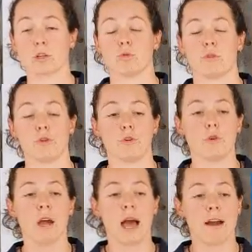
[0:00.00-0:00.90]
So if you
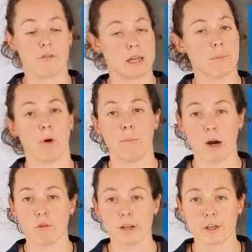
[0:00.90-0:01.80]
have really poor
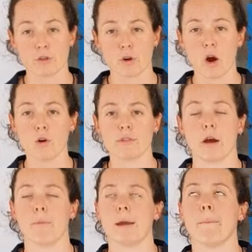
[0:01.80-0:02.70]
pelvic control,
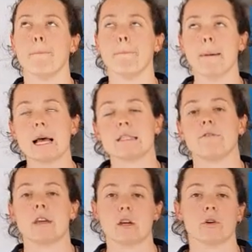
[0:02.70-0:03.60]
there'll be a
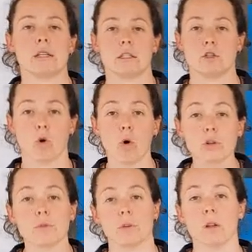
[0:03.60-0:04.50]
massive increase in
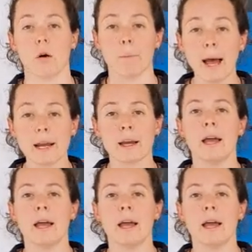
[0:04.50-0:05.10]
torque through the lower back,